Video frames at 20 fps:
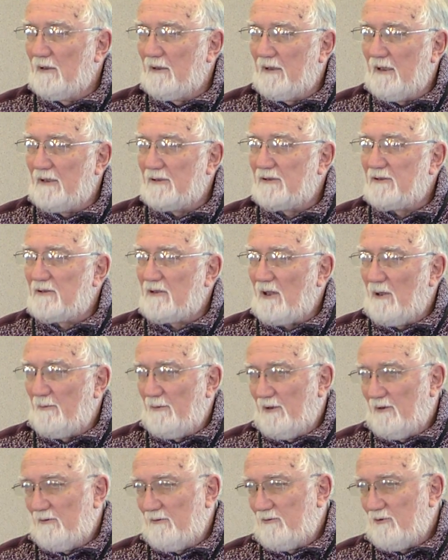guest
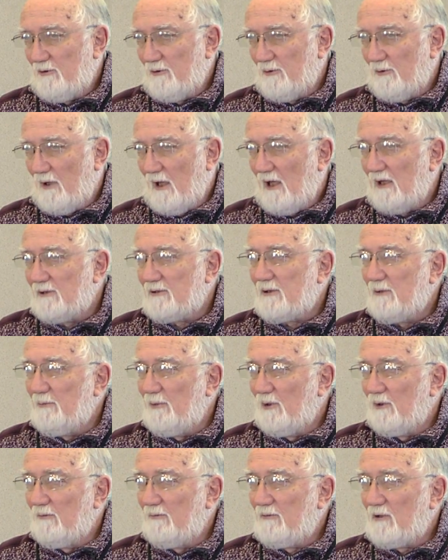coming to ask
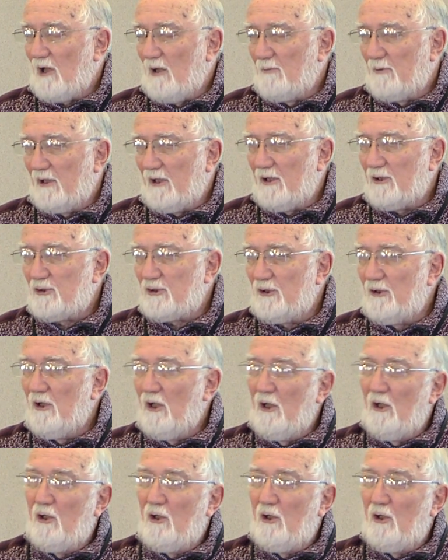about accommodation,